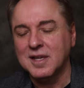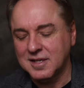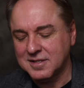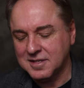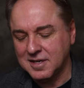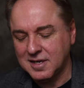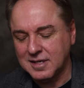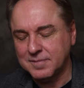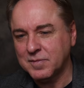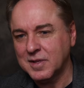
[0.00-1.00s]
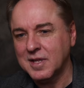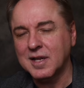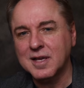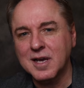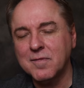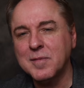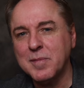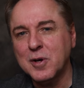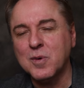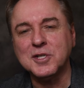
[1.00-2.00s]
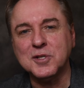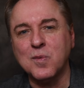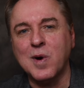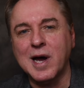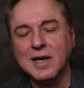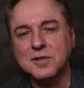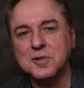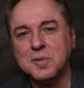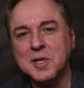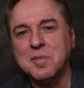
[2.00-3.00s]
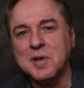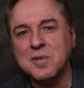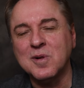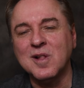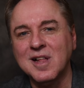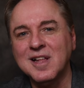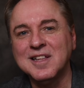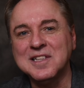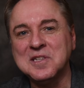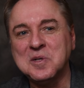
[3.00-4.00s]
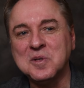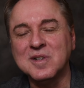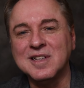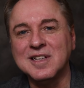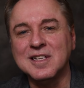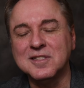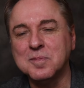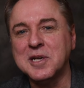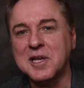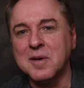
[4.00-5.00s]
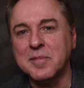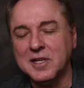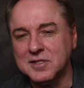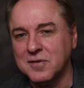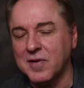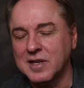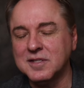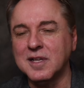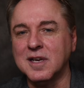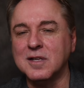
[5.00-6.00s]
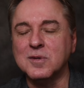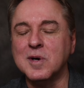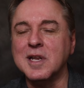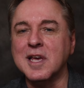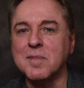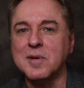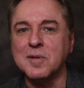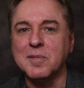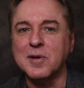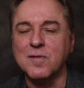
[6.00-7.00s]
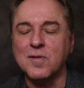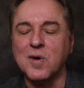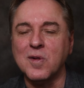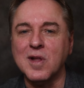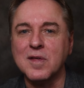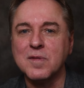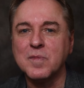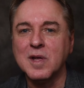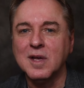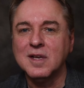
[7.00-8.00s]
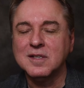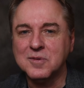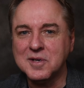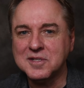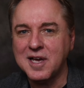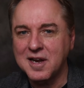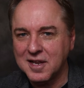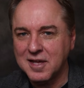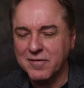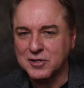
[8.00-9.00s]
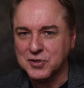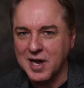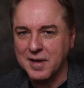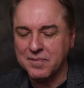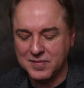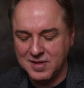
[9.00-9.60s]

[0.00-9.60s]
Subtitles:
It kind of made me question, why are so many people, and so many companies investing in the 28 millimeter focal length? So I decided to give it a try.